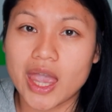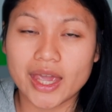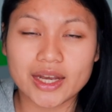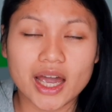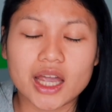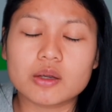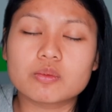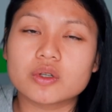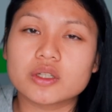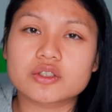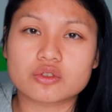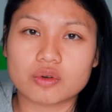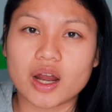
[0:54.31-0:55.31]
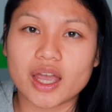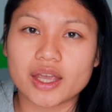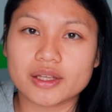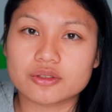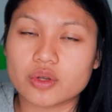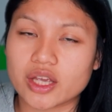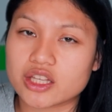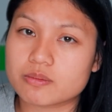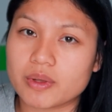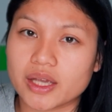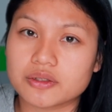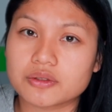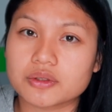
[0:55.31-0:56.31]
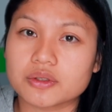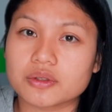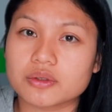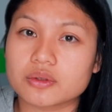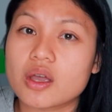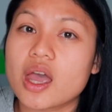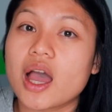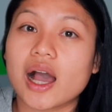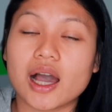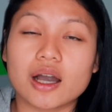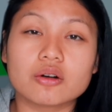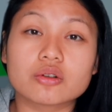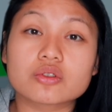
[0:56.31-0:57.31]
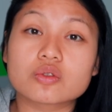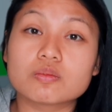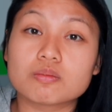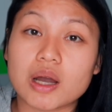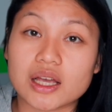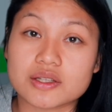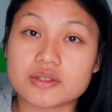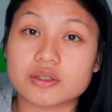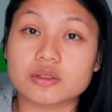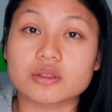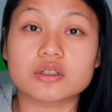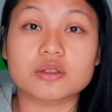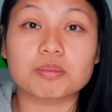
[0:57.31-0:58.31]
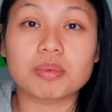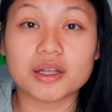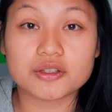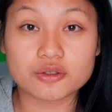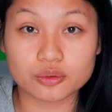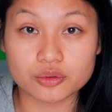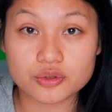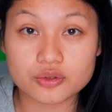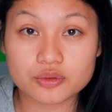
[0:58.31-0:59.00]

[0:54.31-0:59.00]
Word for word: and I will try to explain to you how to master the plateaus.